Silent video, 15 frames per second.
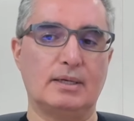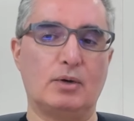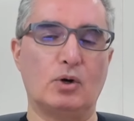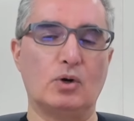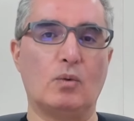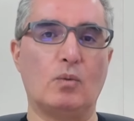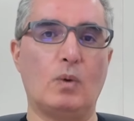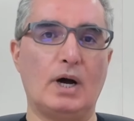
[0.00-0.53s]

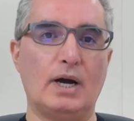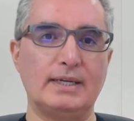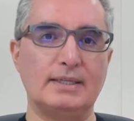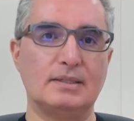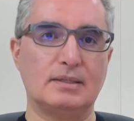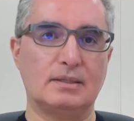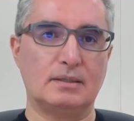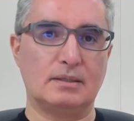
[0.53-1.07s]
provide
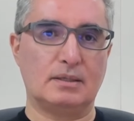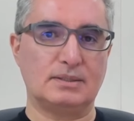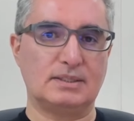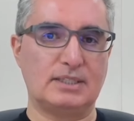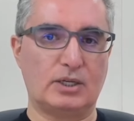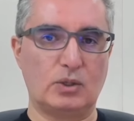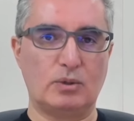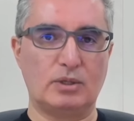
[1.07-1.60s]

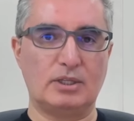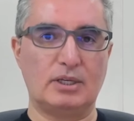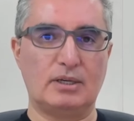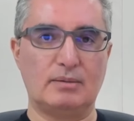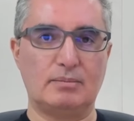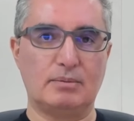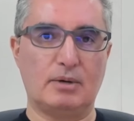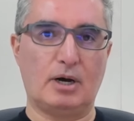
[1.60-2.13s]

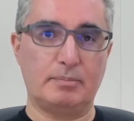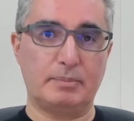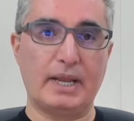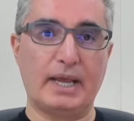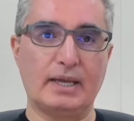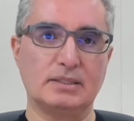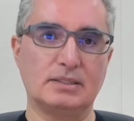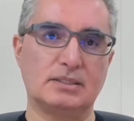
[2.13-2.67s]
security
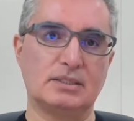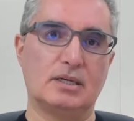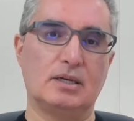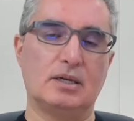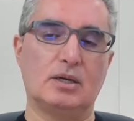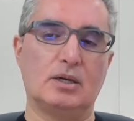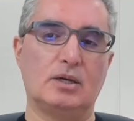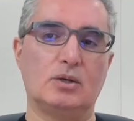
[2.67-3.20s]
updates
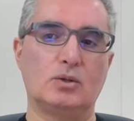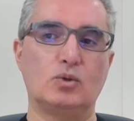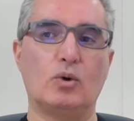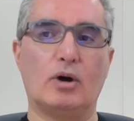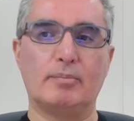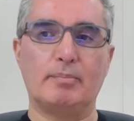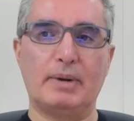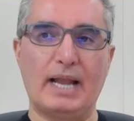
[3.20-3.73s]
to
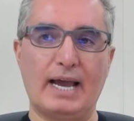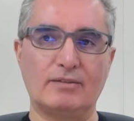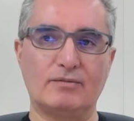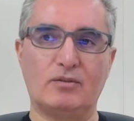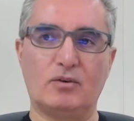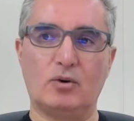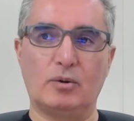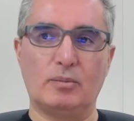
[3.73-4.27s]
our
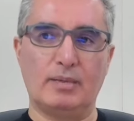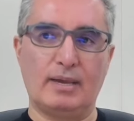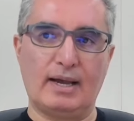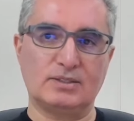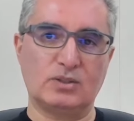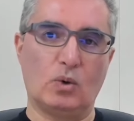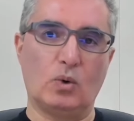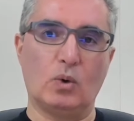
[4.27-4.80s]
platform
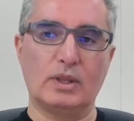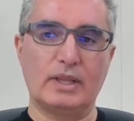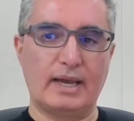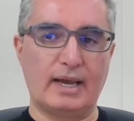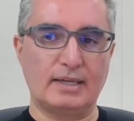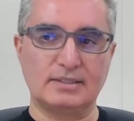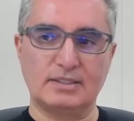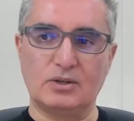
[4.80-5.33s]
as old
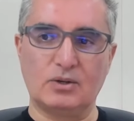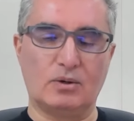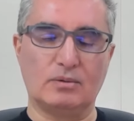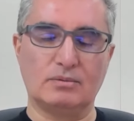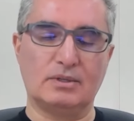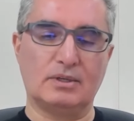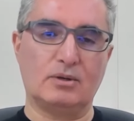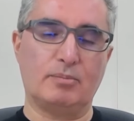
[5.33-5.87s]
as, you
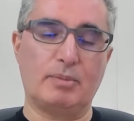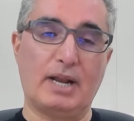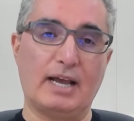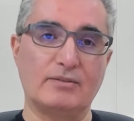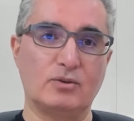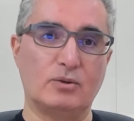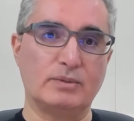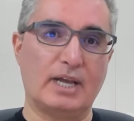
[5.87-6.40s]
know,
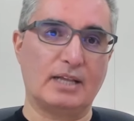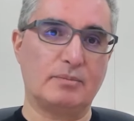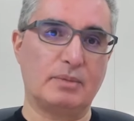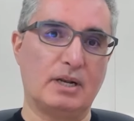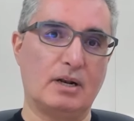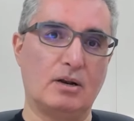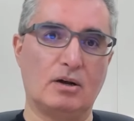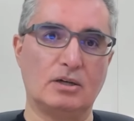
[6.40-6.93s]
platform that
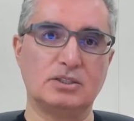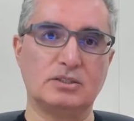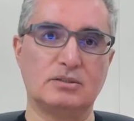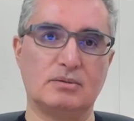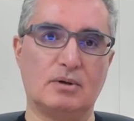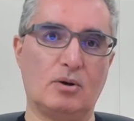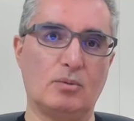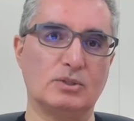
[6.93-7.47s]
been launched
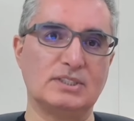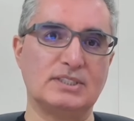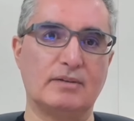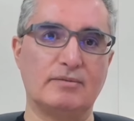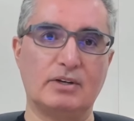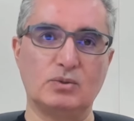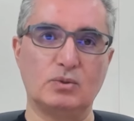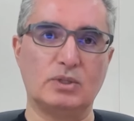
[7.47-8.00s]
almost
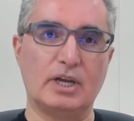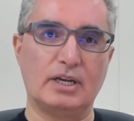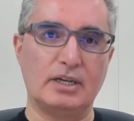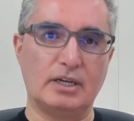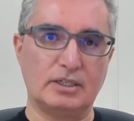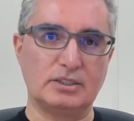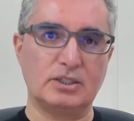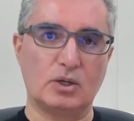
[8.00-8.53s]
seven to ten
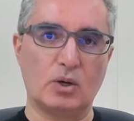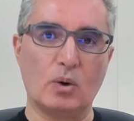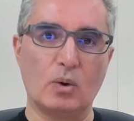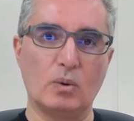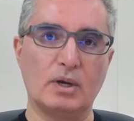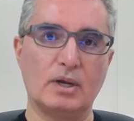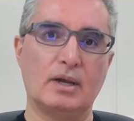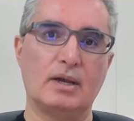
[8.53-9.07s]
years ago,